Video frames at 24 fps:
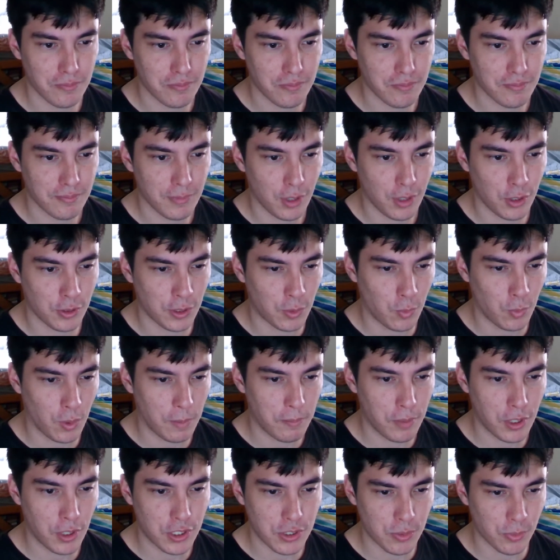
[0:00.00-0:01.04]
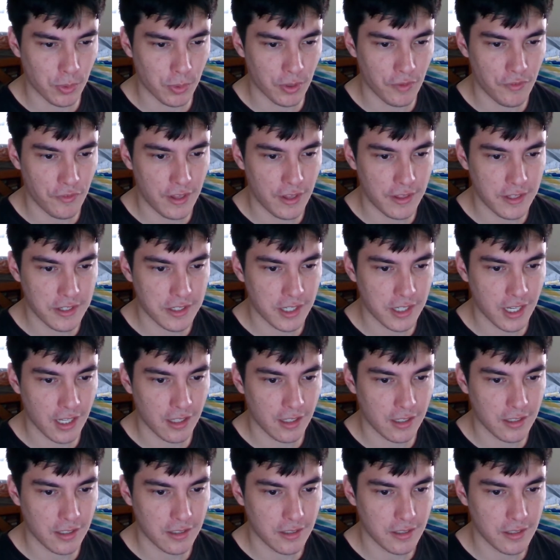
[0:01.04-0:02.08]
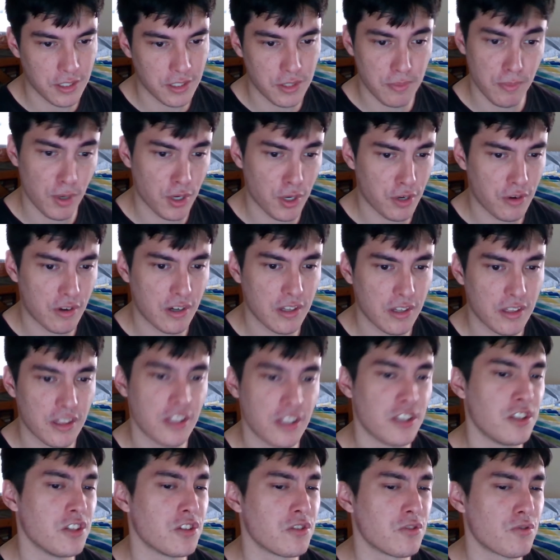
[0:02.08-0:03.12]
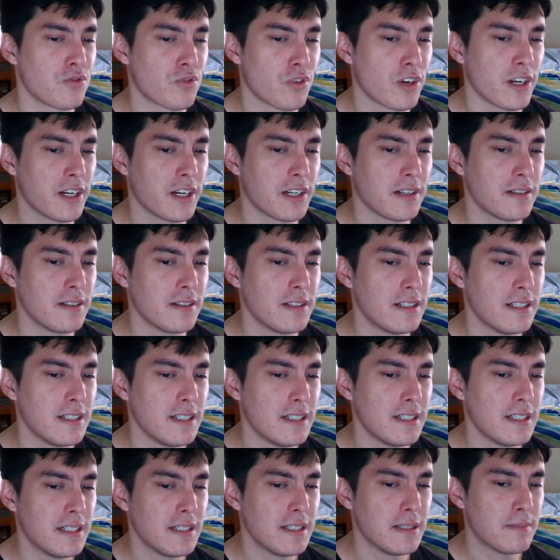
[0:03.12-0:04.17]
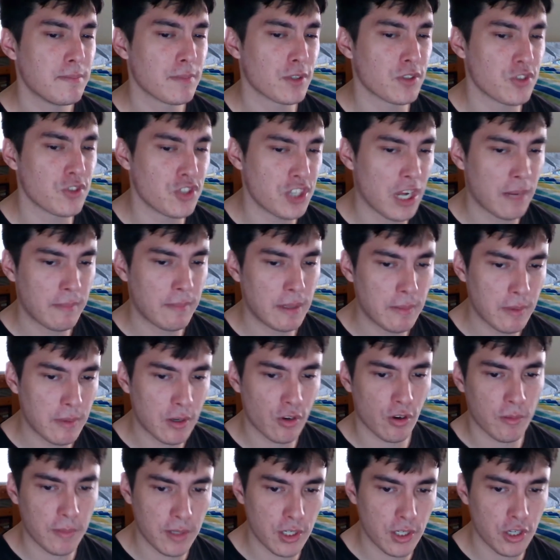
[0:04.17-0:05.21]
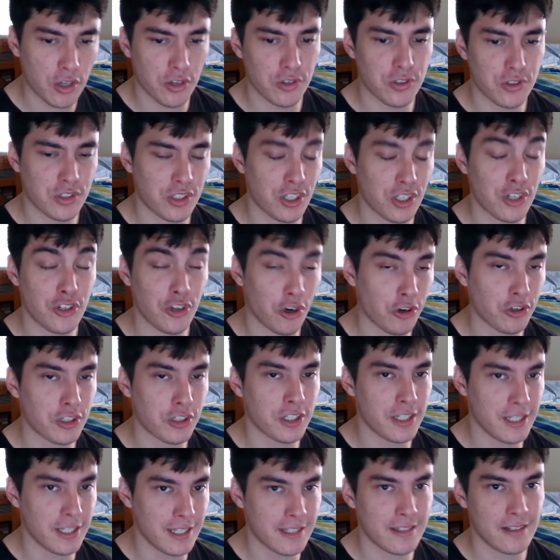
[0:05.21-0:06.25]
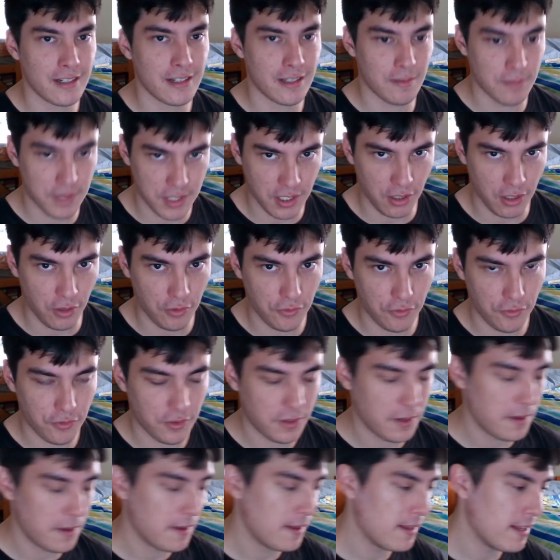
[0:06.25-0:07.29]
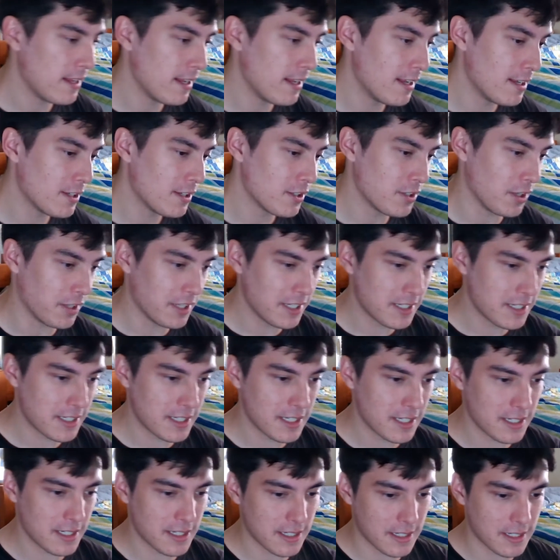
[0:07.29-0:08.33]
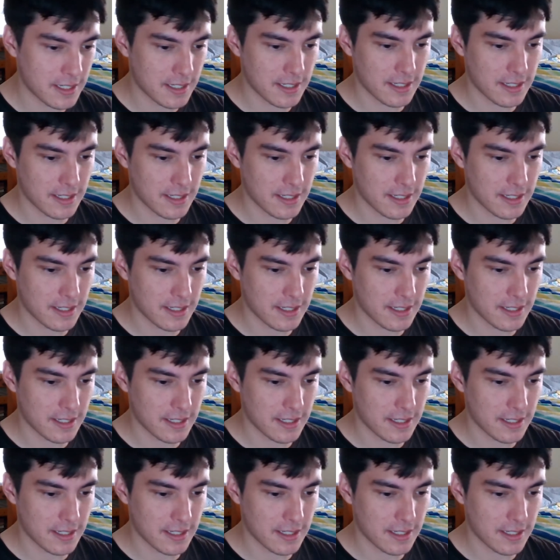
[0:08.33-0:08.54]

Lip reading: Only one person will defend this killer, this murderer, the destroyer, because Jamie McCrimmon knows the Doctor isn't himself. So this is